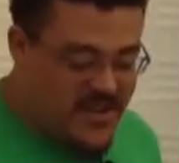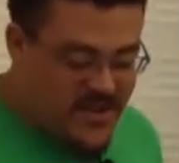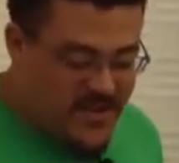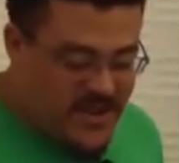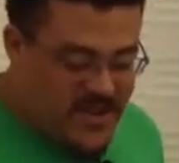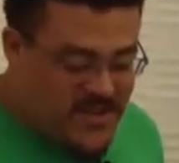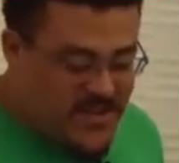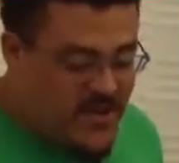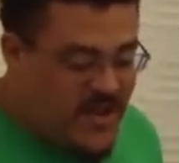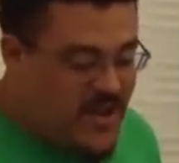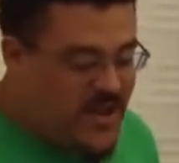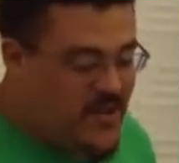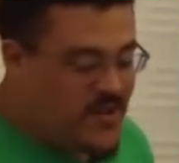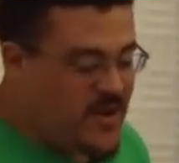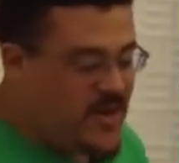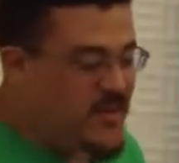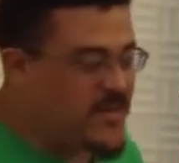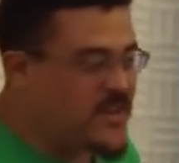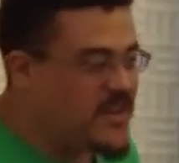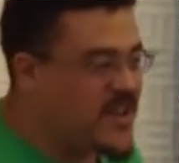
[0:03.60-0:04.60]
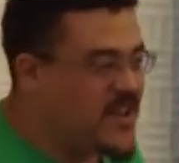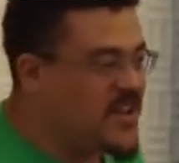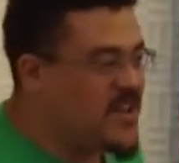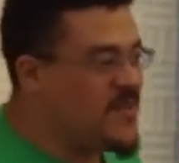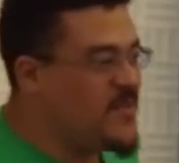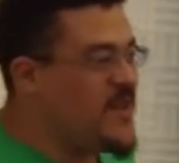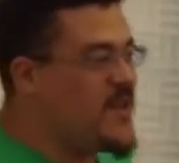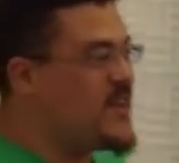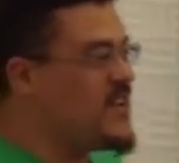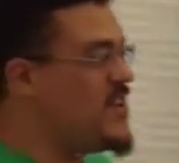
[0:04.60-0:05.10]
Great. So what I'll be talking
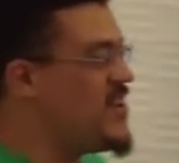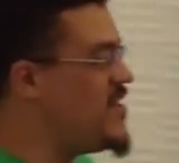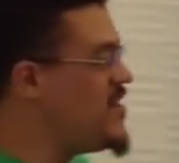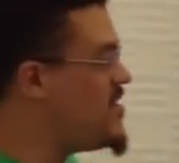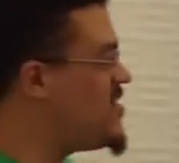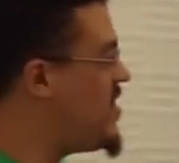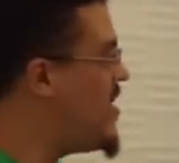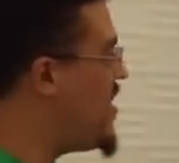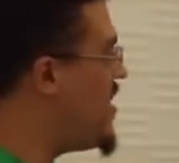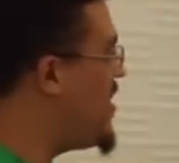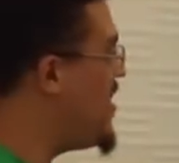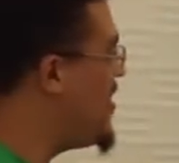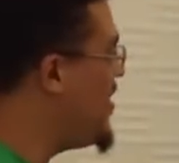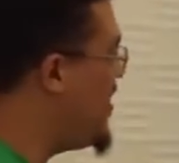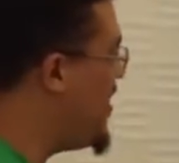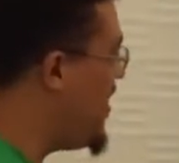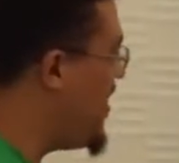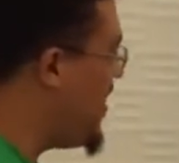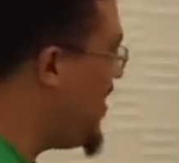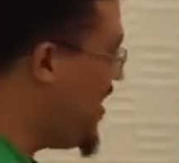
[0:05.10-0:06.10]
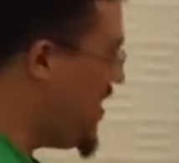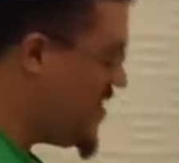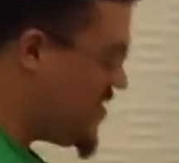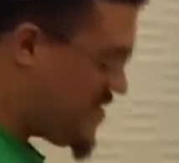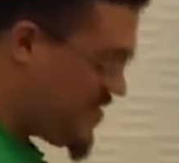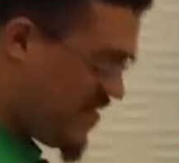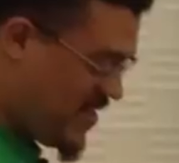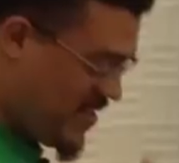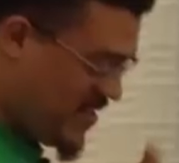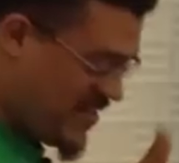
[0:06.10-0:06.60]
about is,
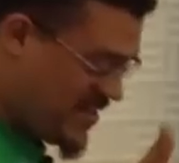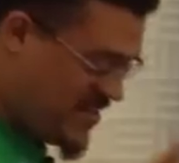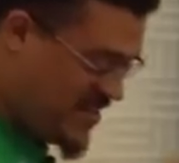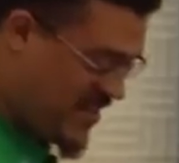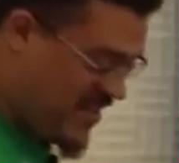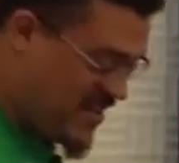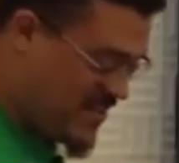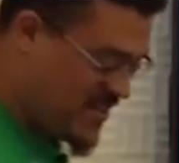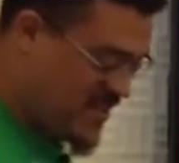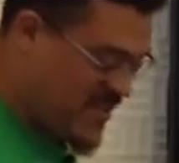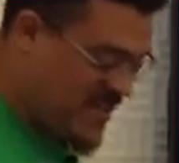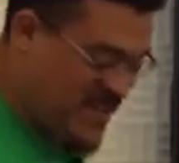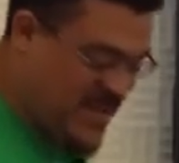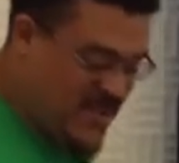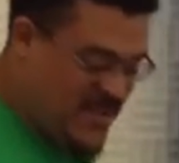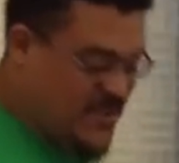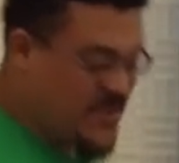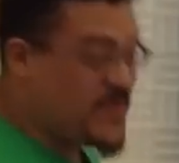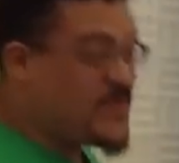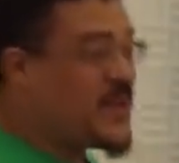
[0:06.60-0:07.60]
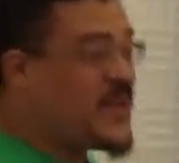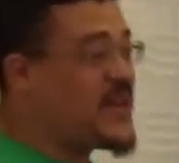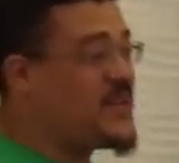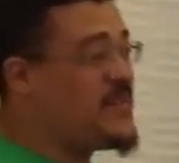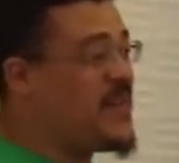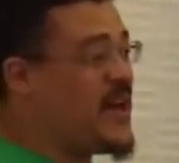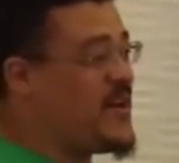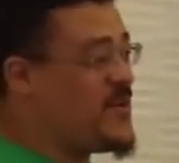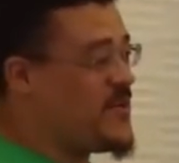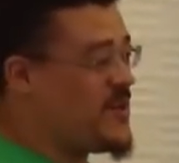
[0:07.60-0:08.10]
as Dylan said, repeating
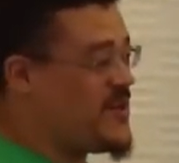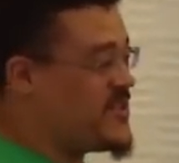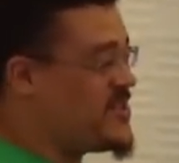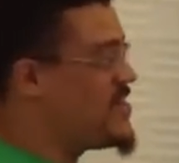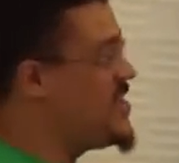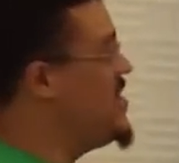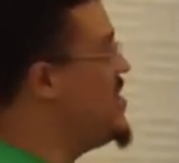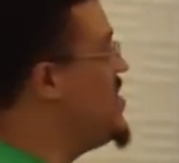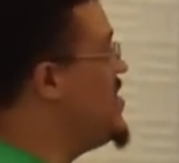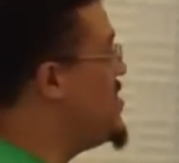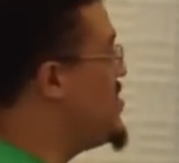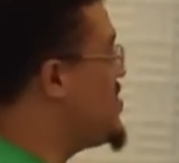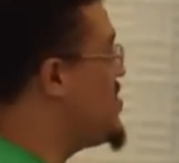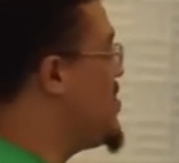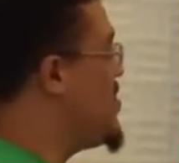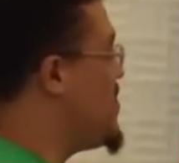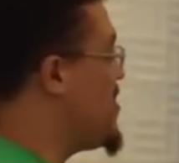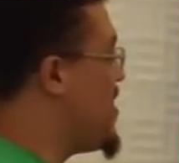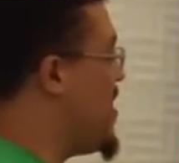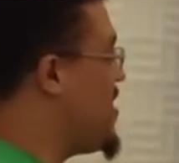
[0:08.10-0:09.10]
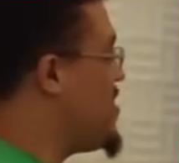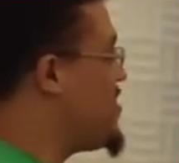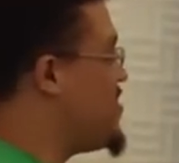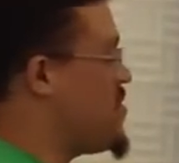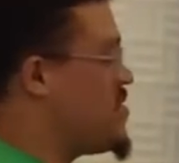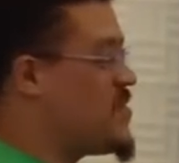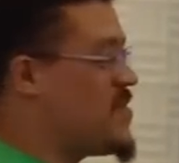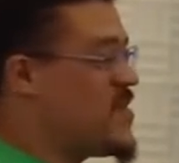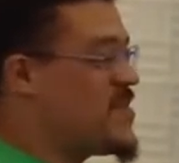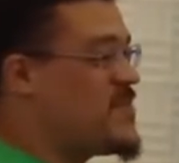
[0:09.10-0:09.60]
my words, stupid
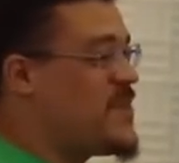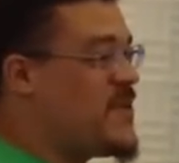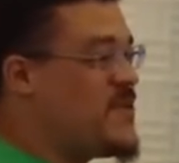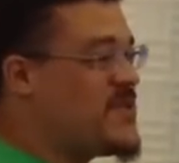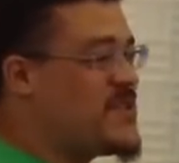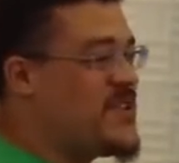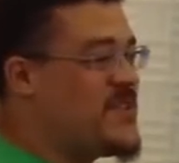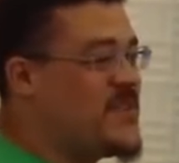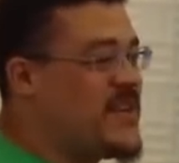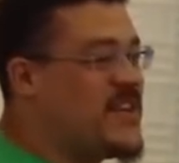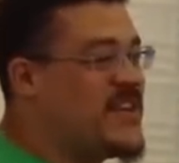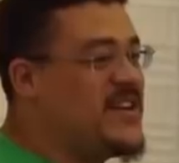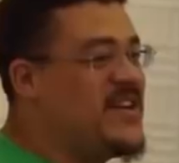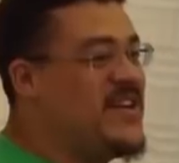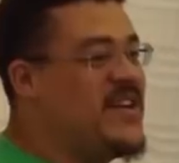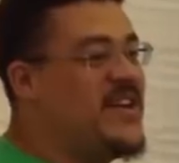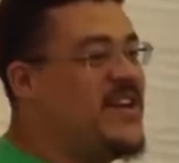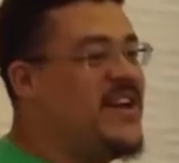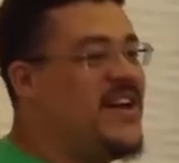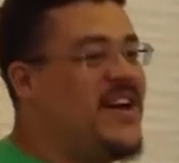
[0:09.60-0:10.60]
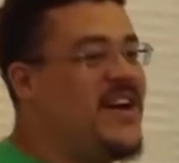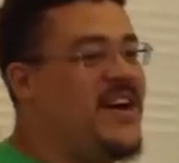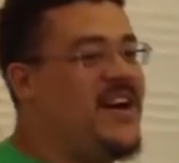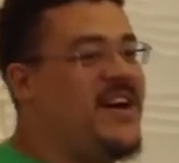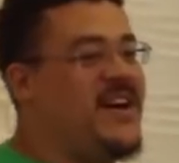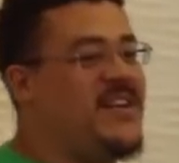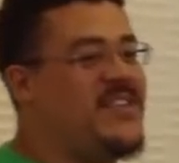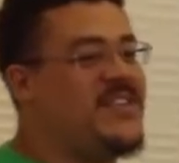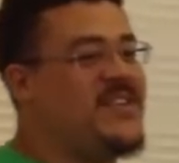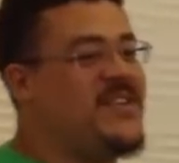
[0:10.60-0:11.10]
customer tricks, by which I mean
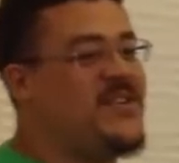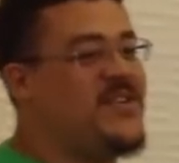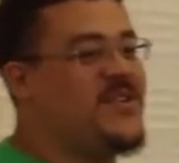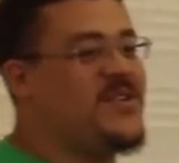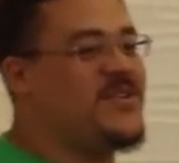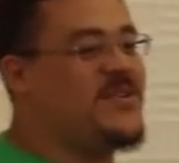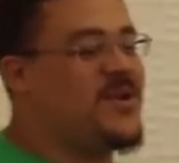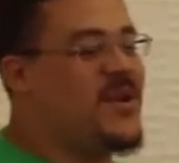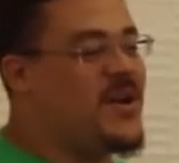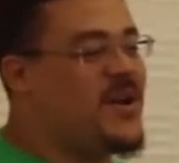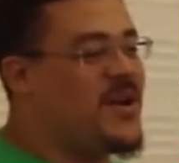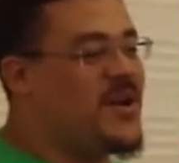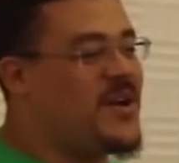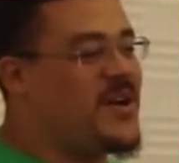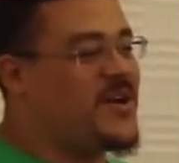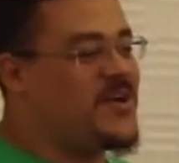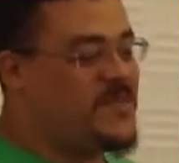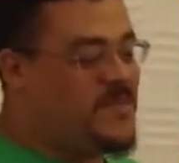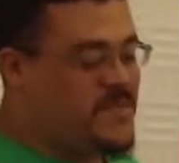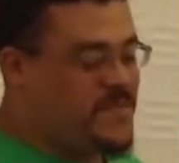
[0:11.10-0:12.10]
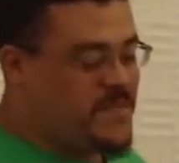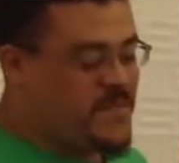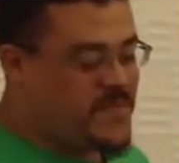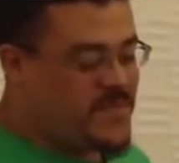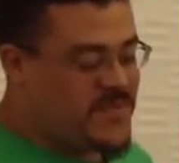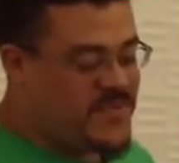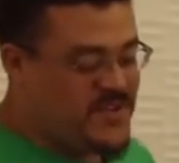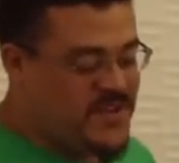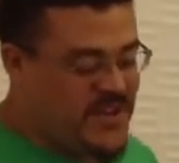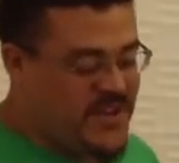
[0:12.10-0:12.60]
there are
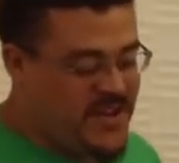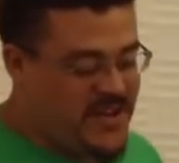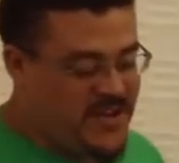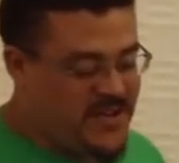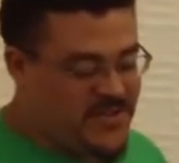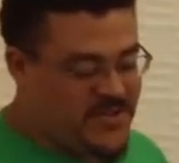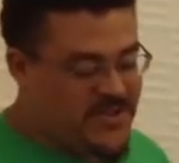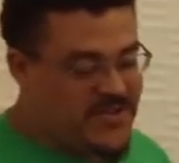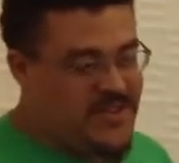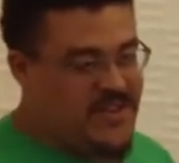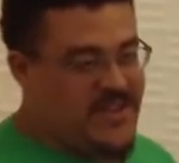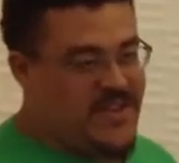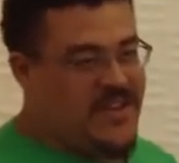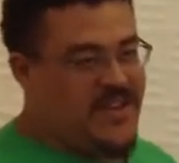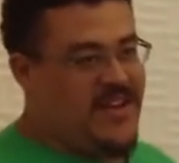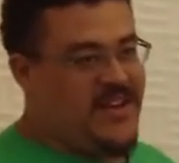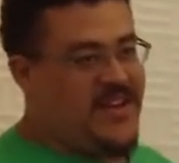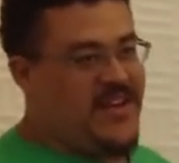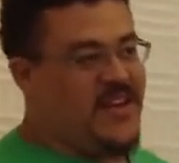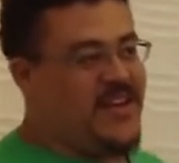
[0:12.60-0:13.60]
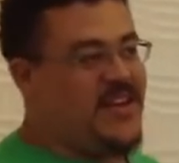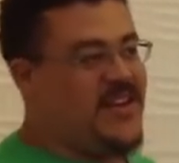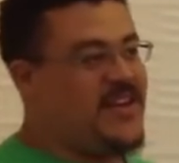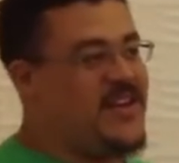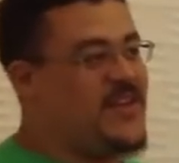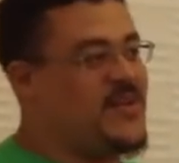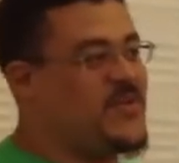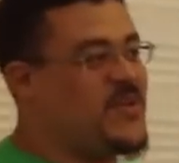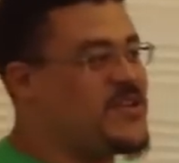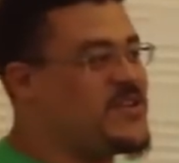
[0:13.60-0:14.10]
scenarios
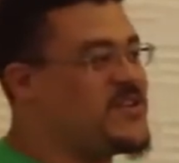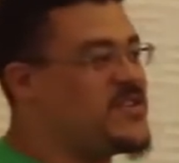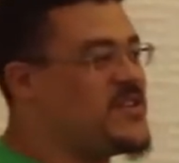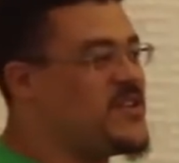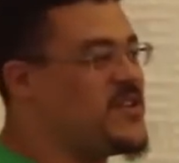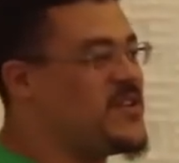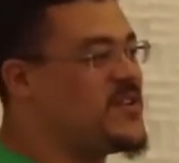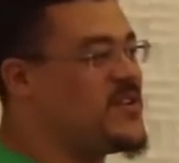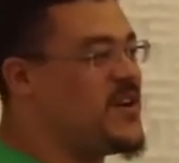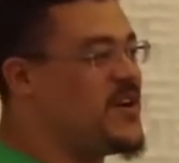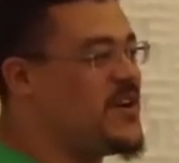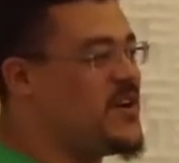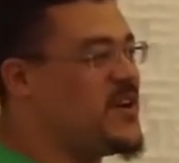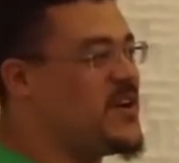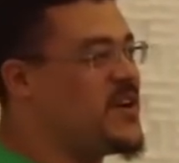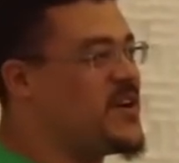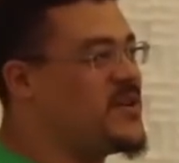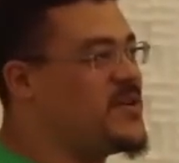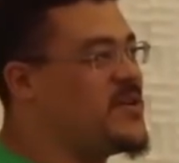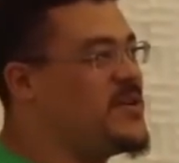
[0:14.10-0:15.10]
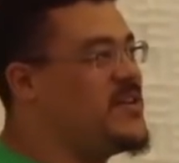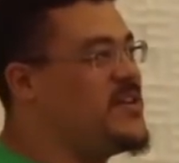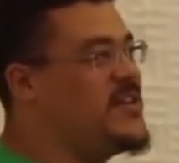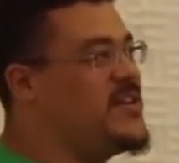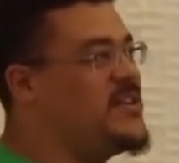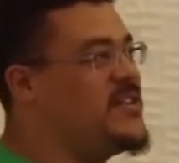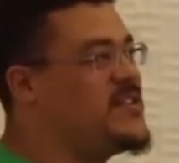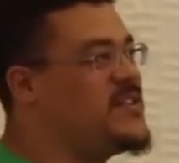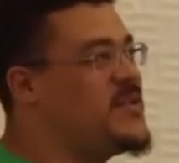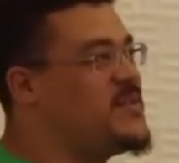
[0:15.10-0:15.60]
in which there are
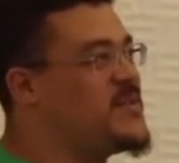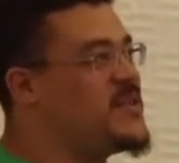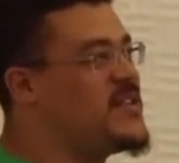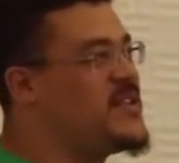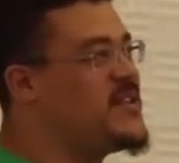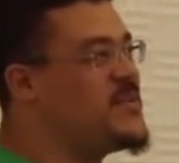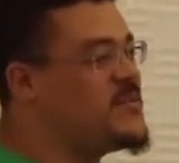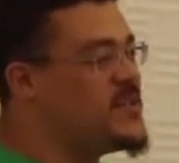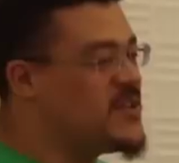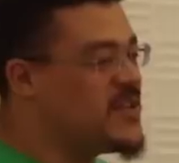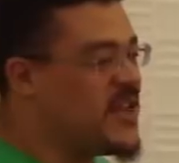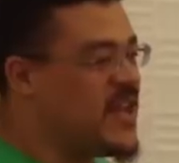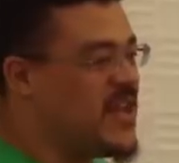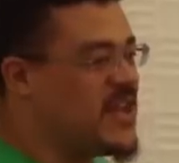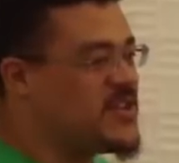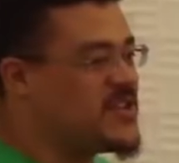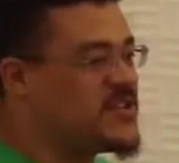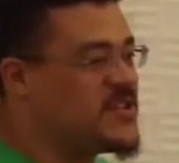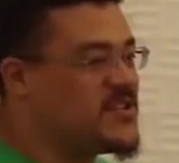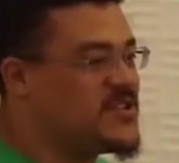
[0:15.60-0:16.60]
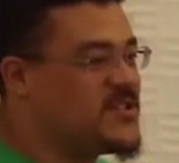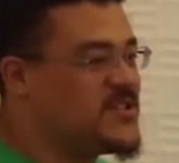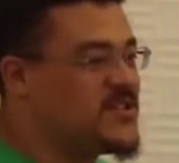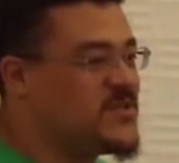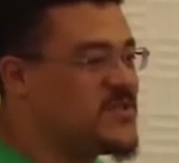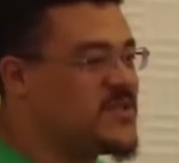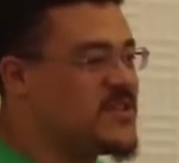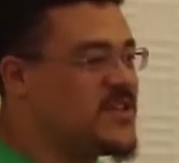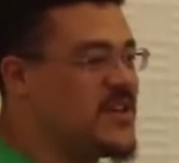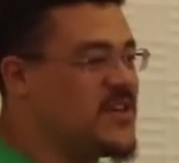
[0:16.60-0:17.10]
typically communication issues
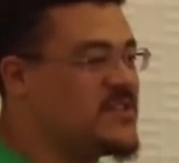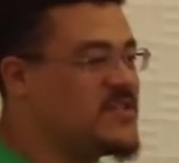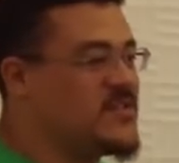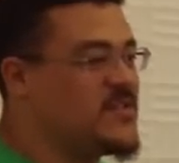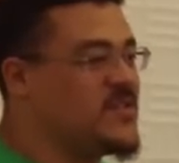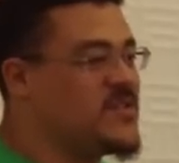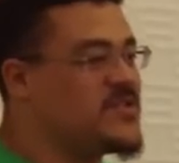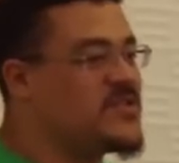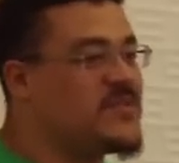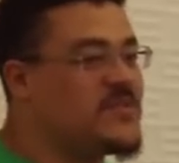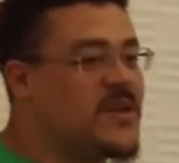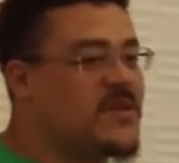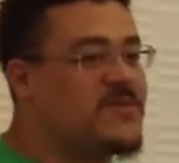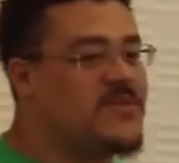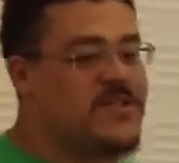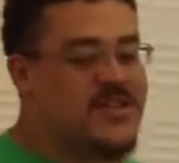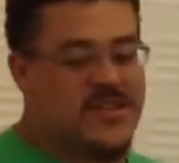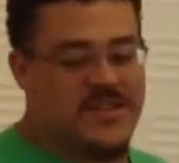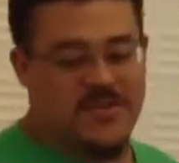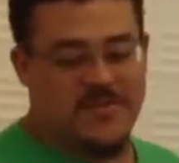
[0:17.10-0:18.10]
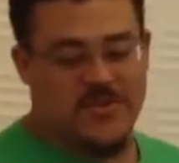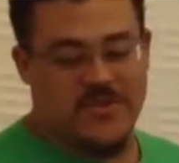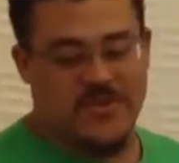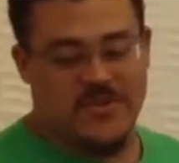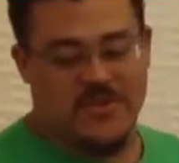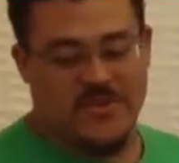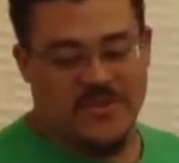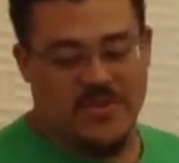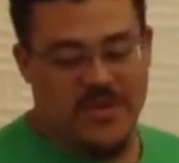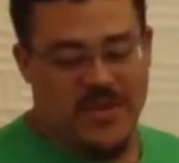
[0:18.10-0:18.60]
with the customer. Sometimes you need them
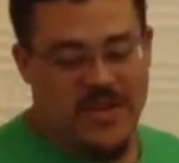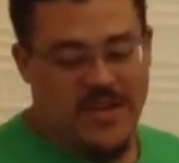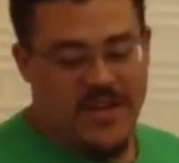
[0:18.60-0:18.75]
to